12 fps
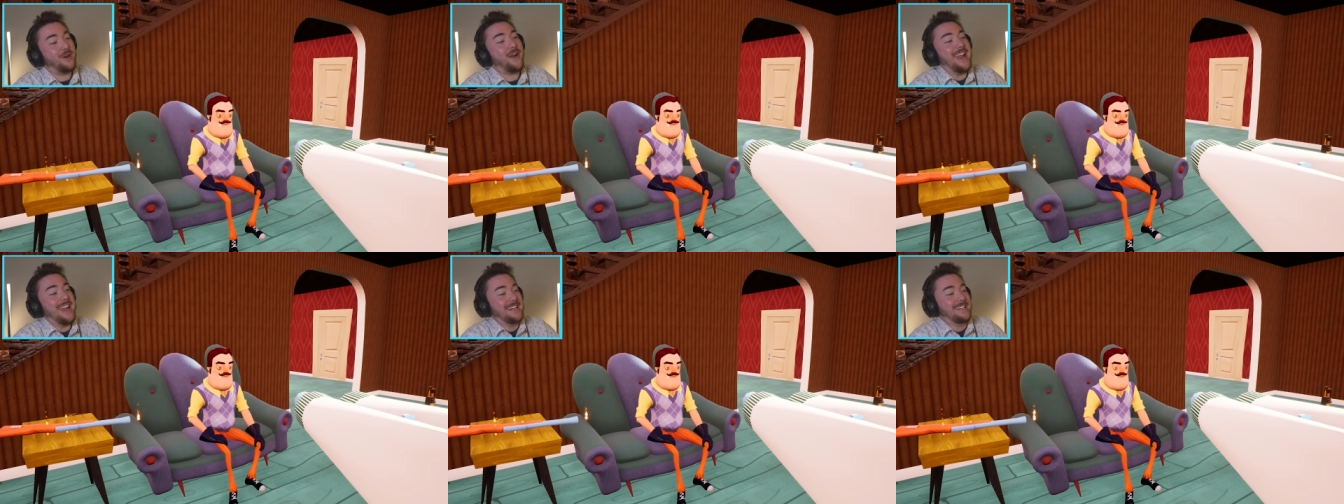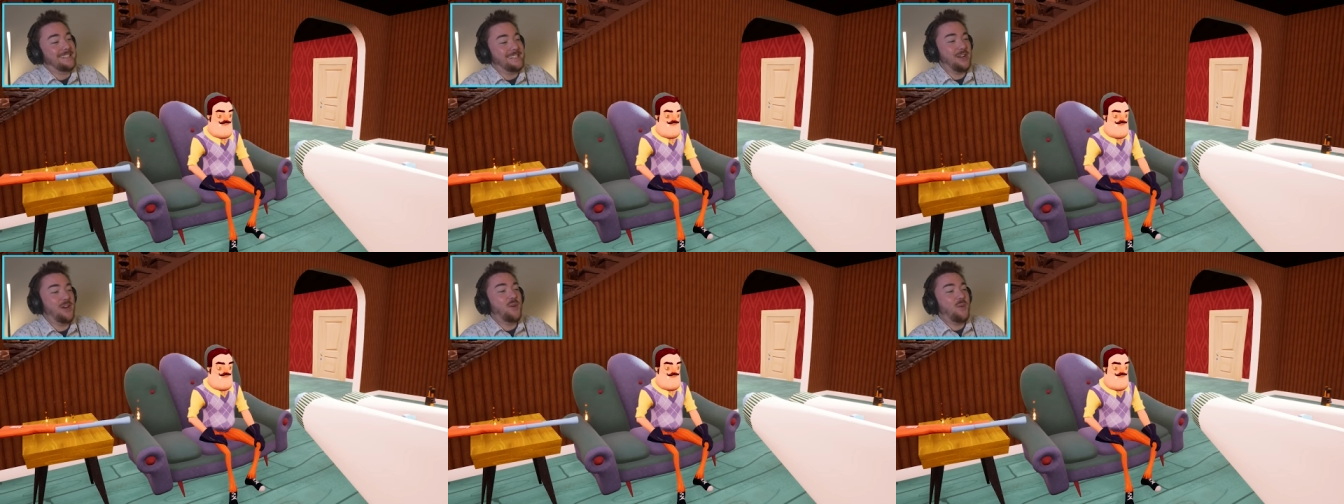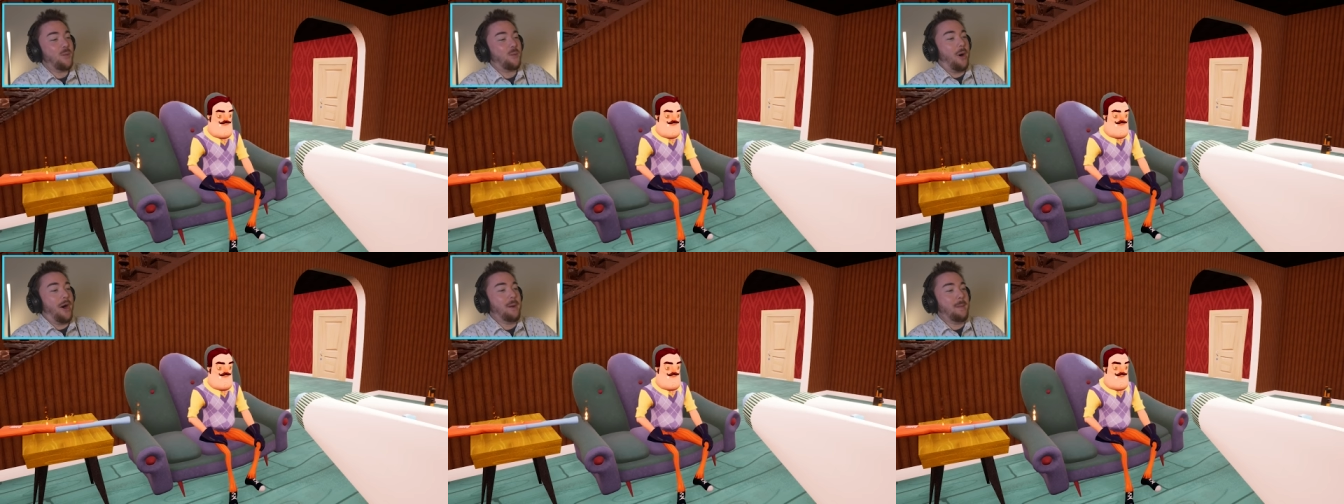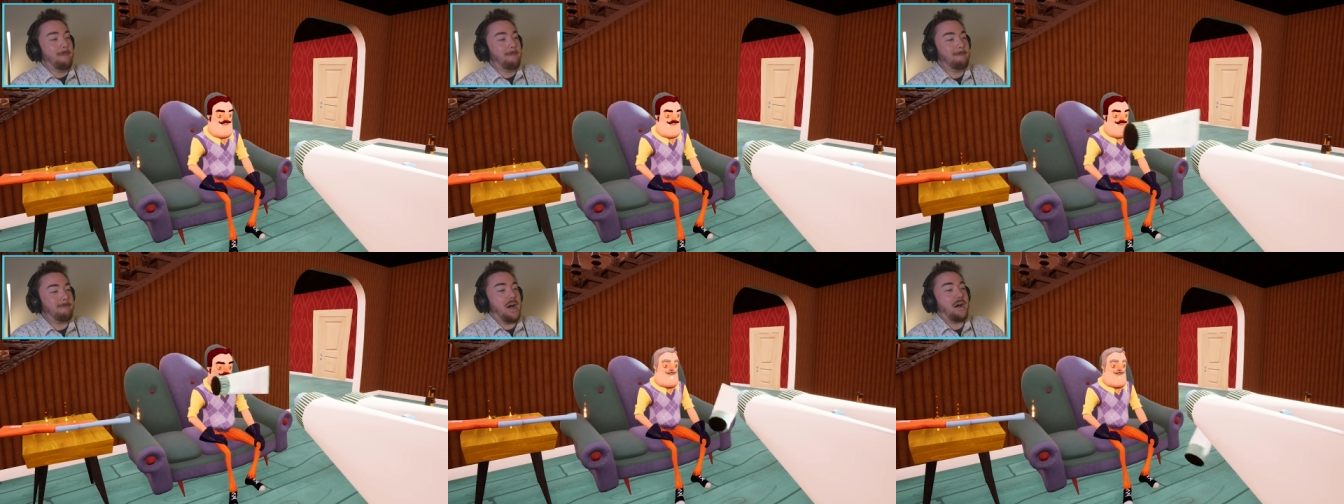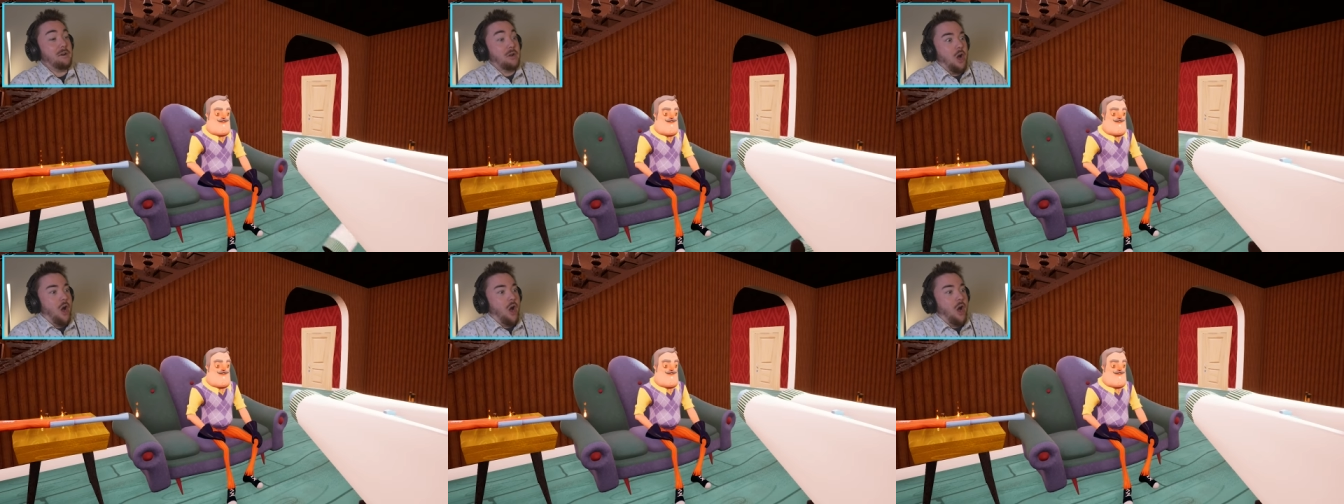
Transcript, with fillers: 3, 2, 1, pop.